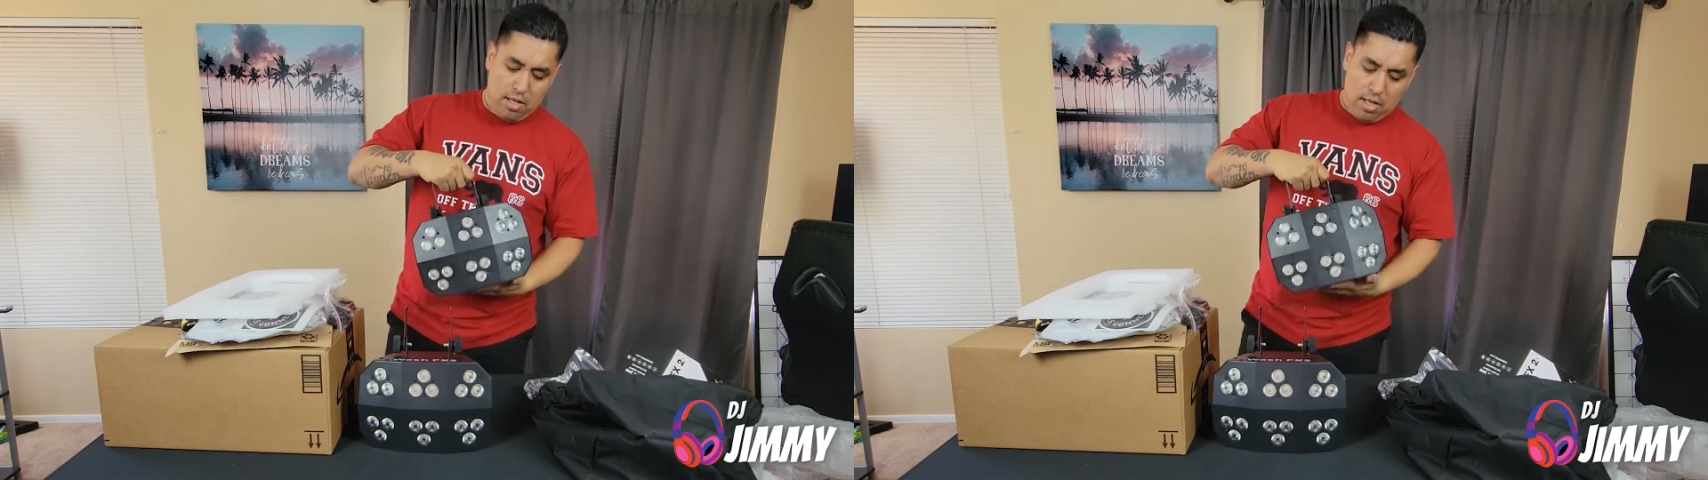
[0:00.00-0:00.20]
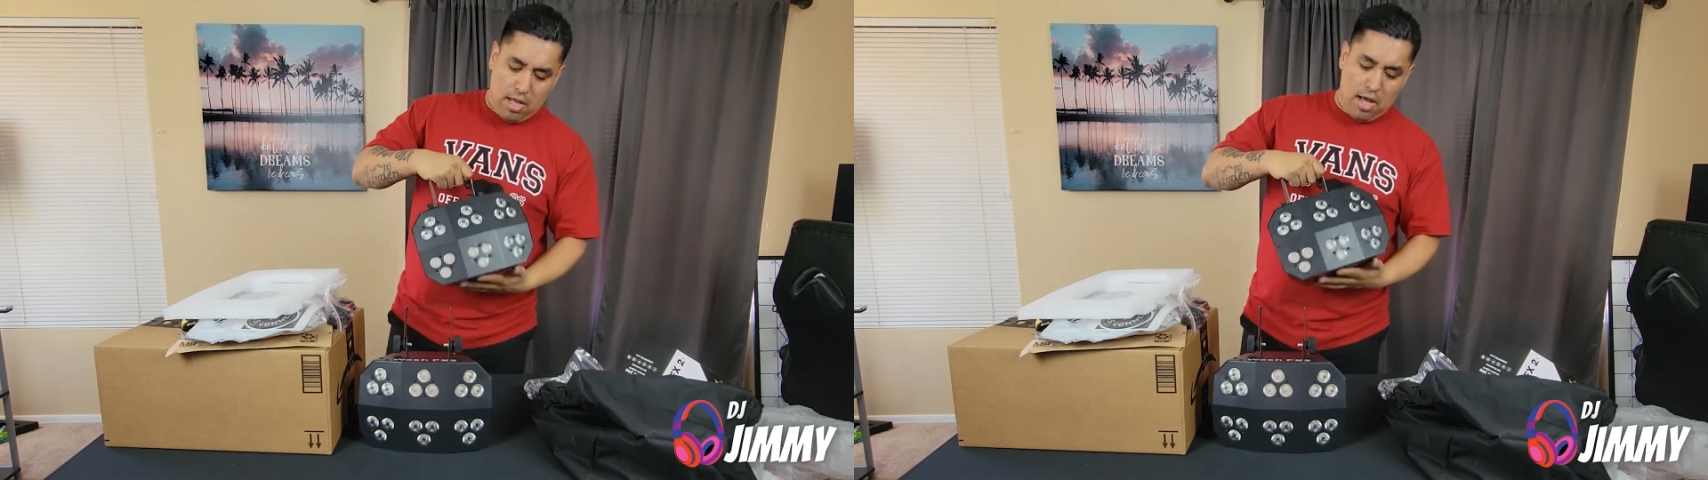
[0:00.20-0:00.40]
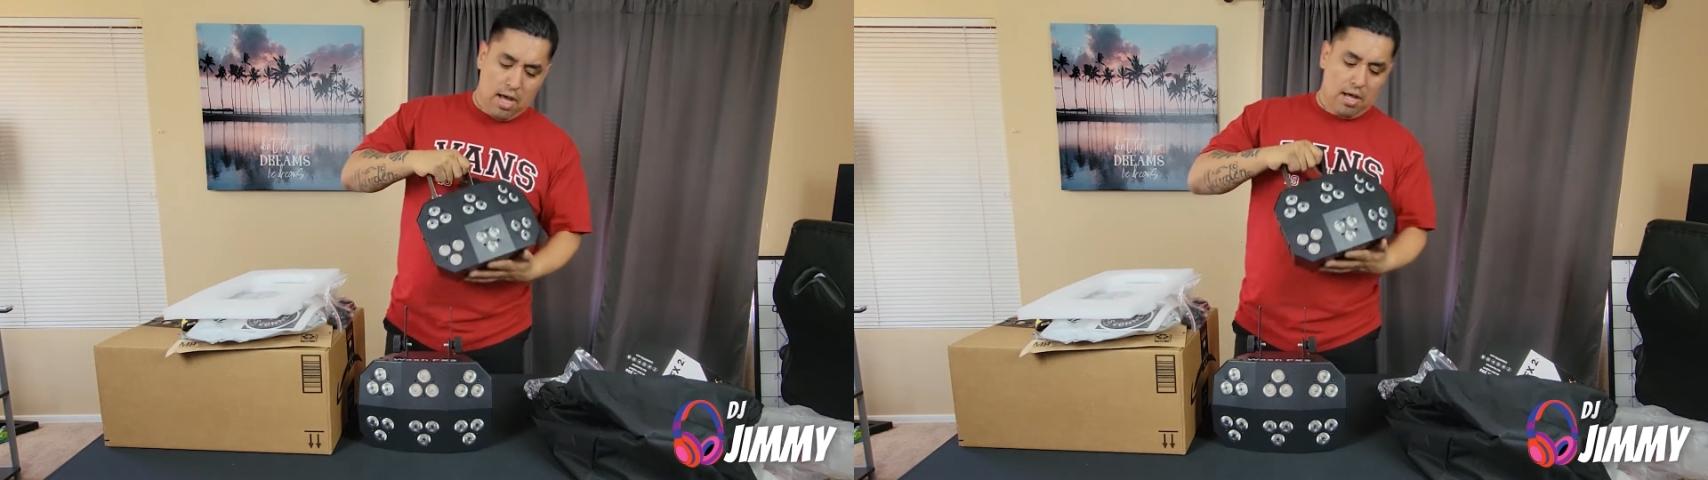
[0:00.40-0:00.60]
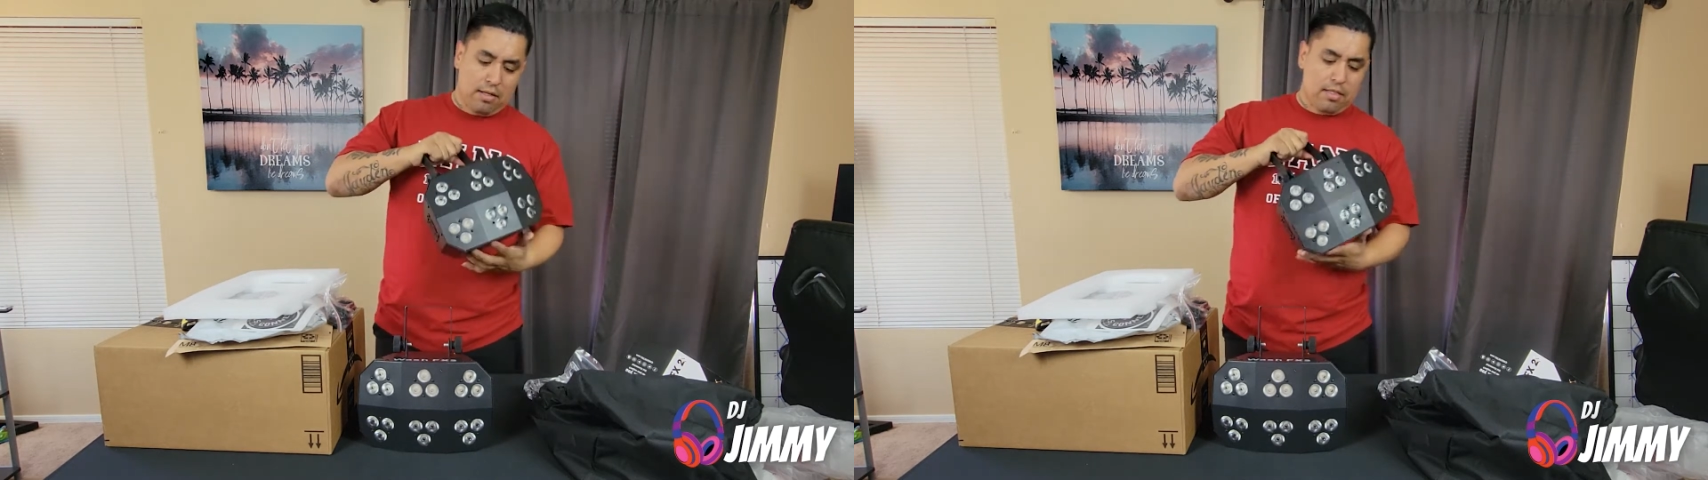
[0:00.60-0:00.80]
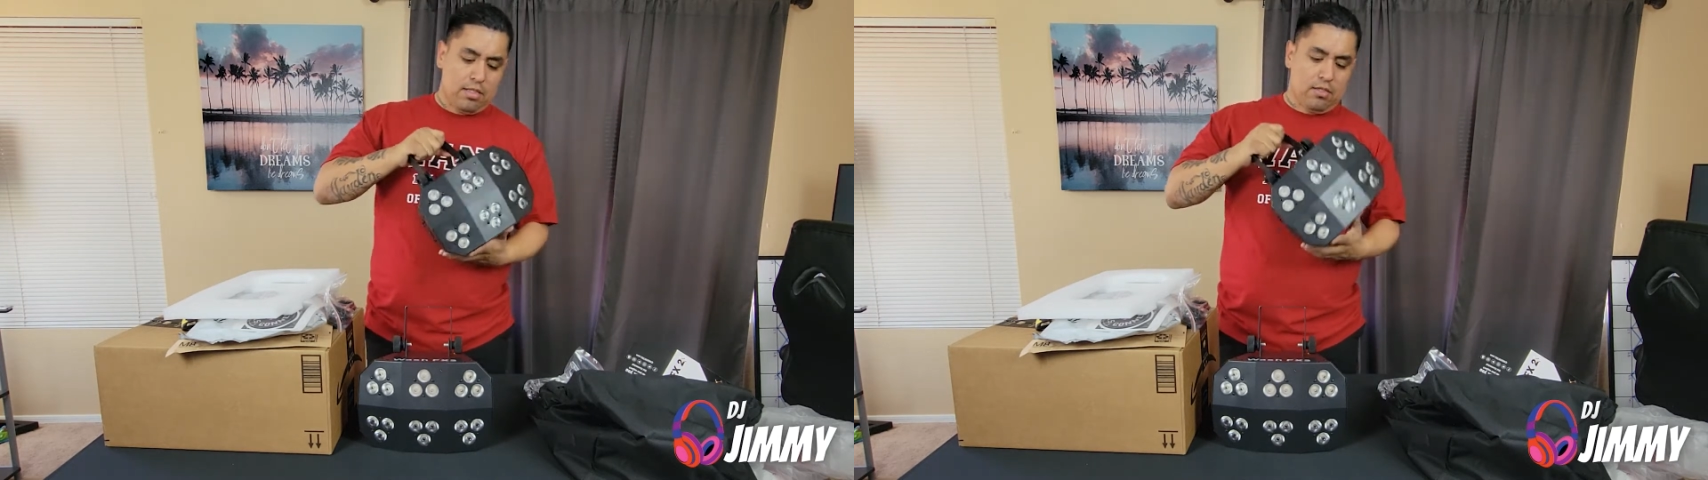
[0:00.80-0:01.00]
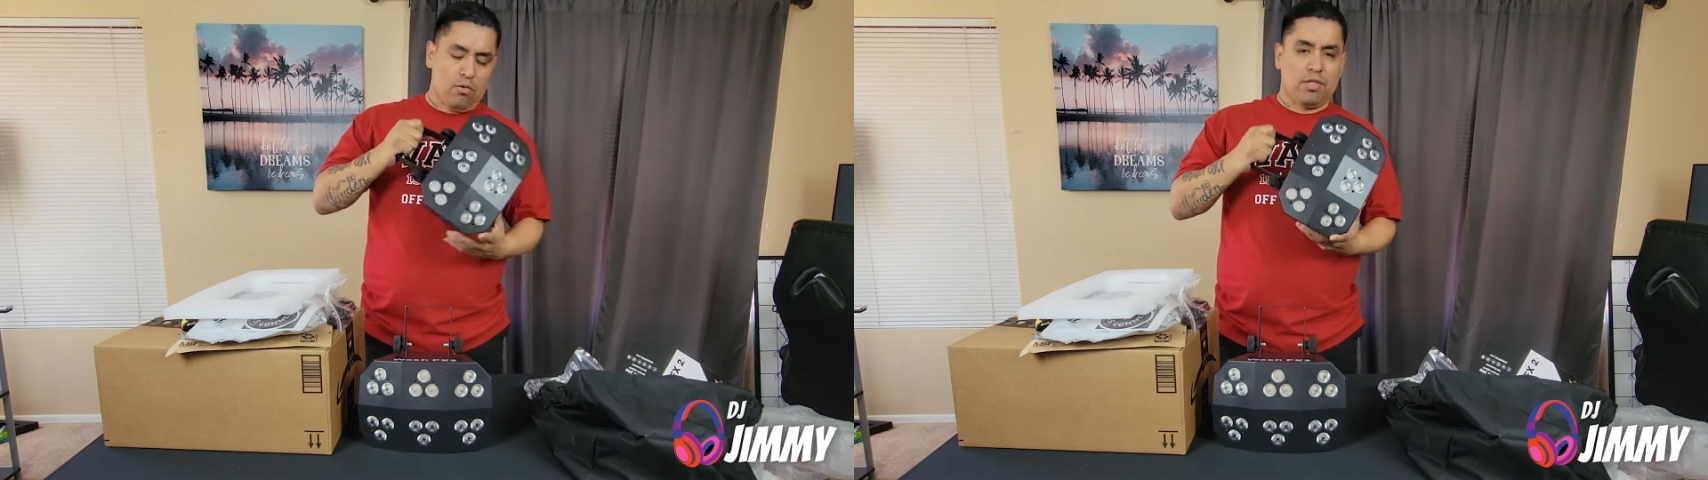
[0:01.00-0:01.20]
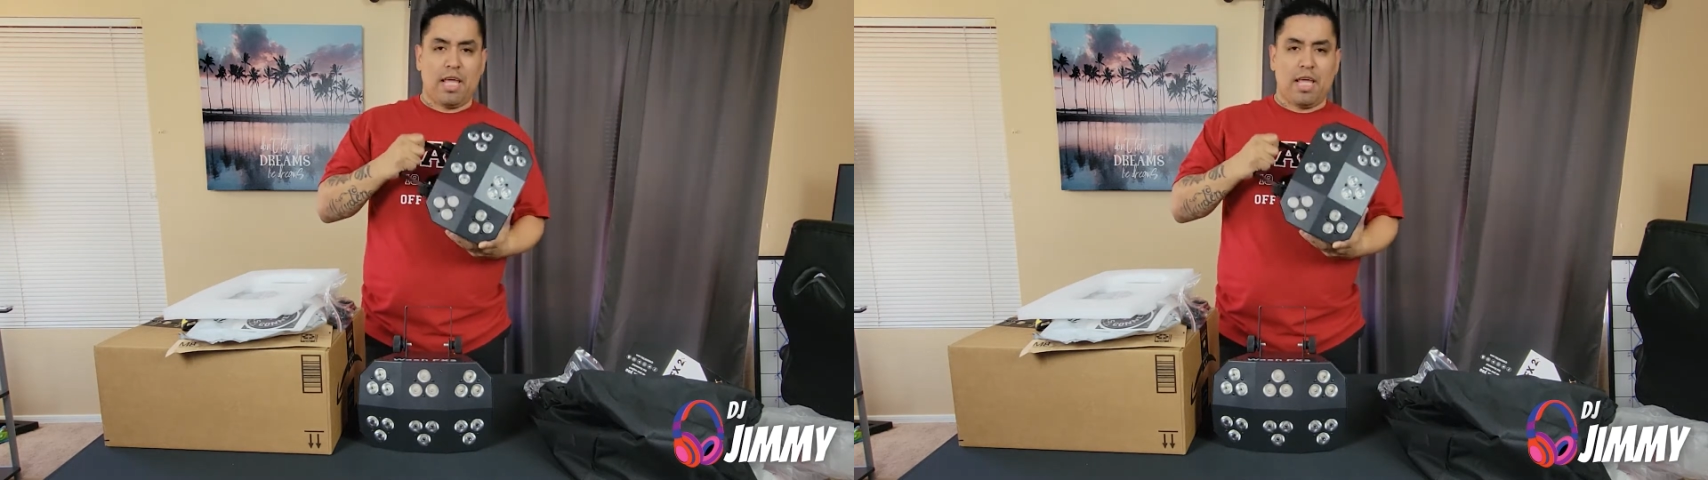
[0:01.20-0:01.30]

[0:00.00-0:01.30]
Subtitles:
because, you know, with the